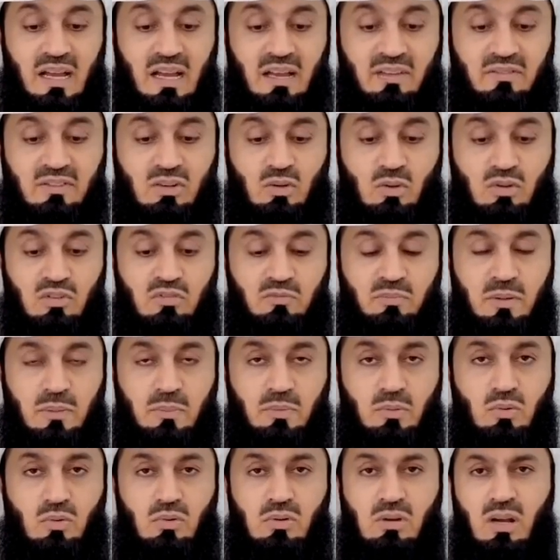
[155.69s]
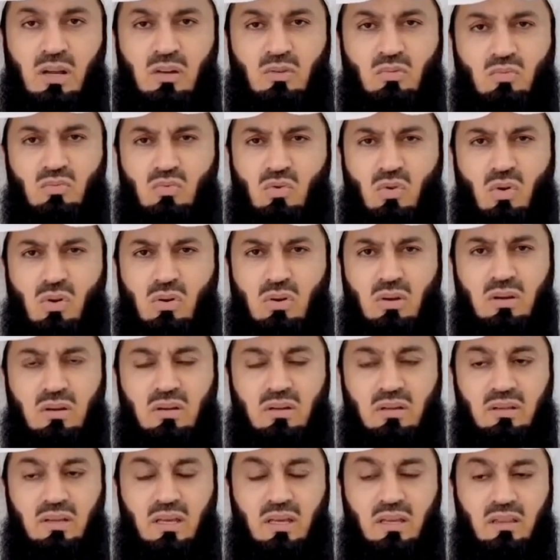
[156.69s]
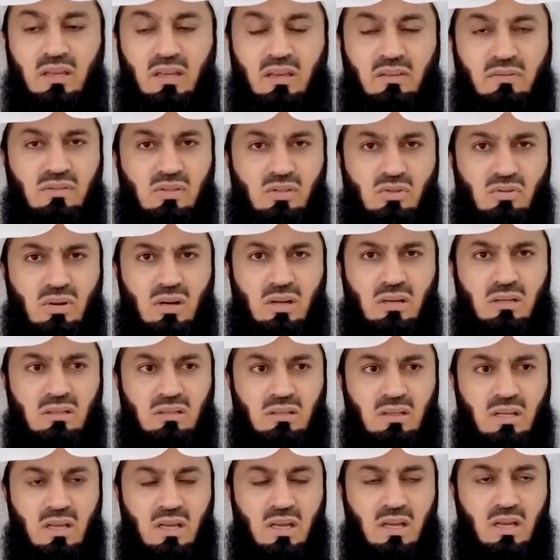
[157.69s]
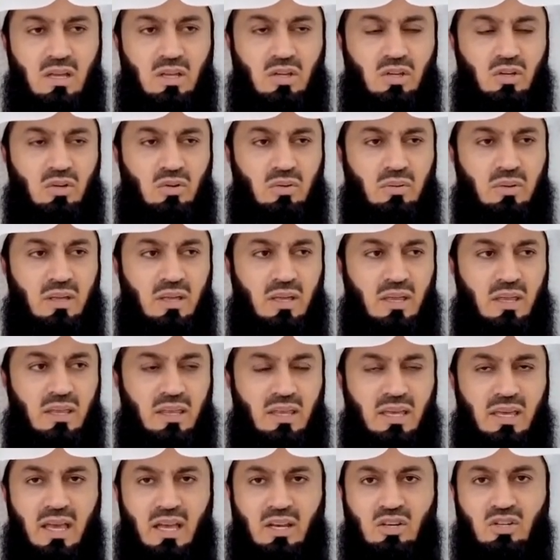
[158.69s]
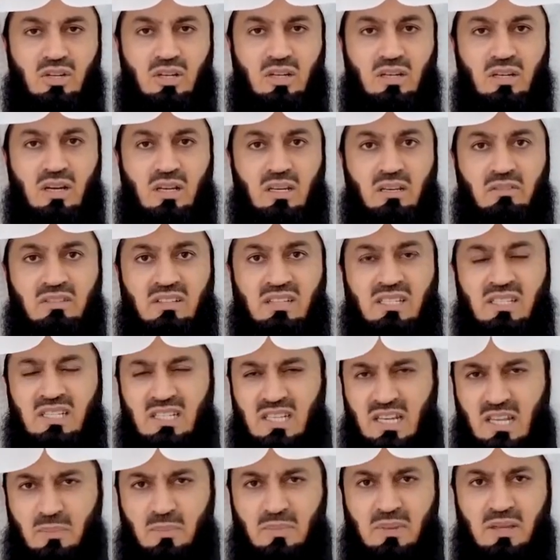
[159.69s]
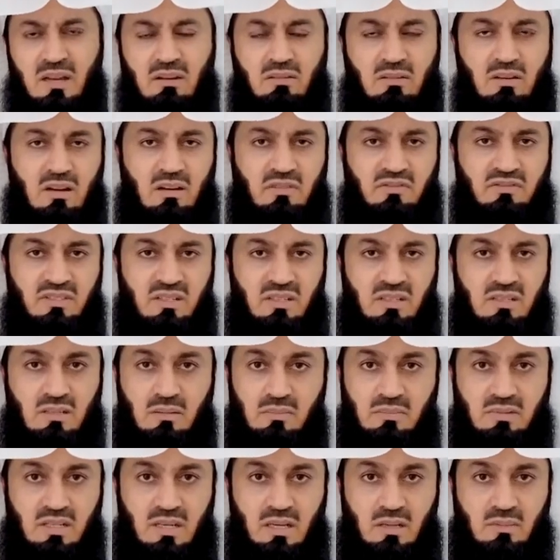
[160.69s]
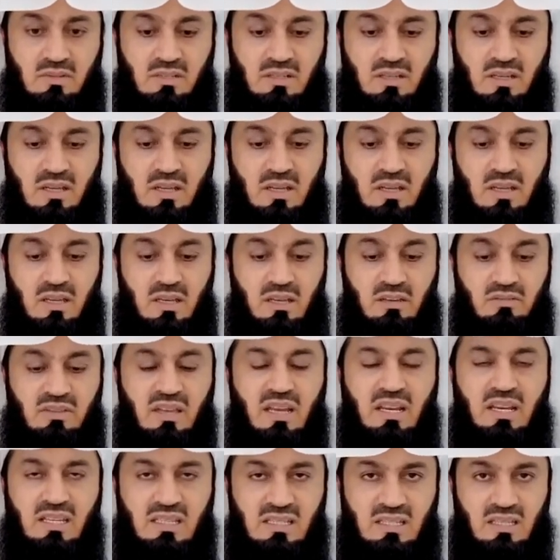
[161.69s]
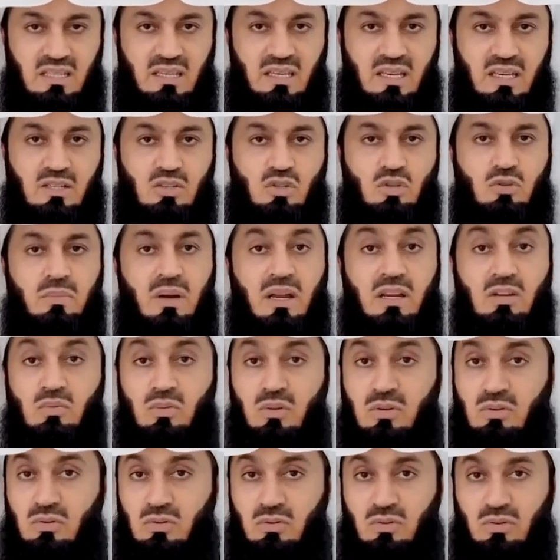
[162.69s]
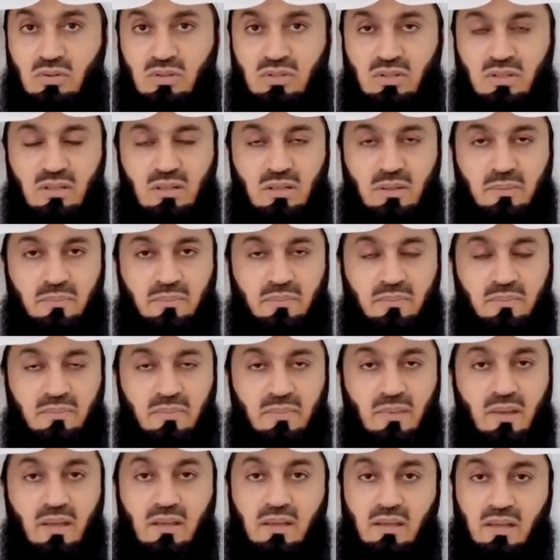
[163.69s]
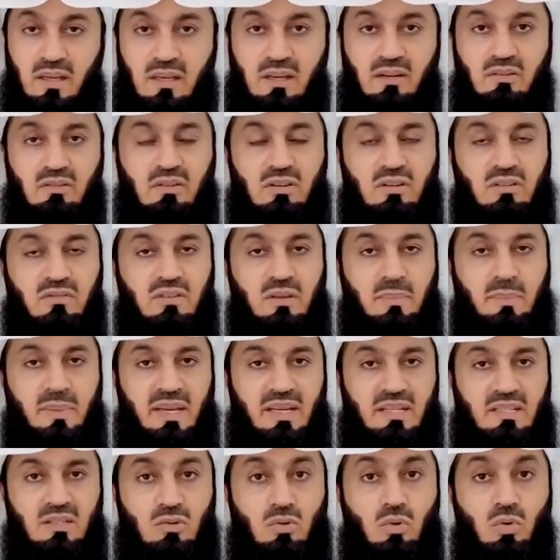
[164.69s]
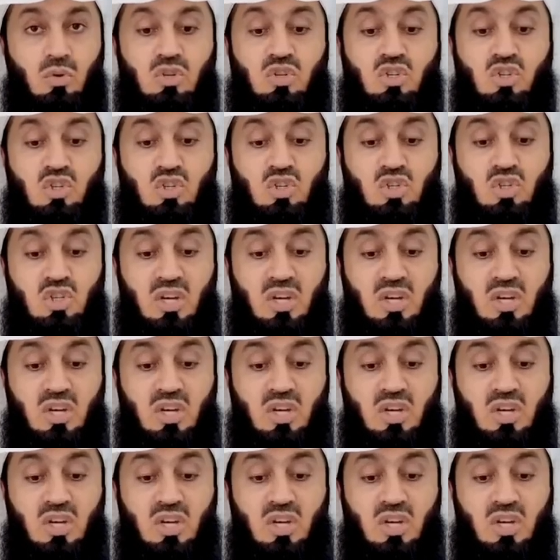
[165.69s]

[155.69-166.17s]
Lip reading: I've known of people who can't walk. They've struggled. They actually can't even sleep thereafter sometimes. If that is the case, you might want to consider getting rid of the pet or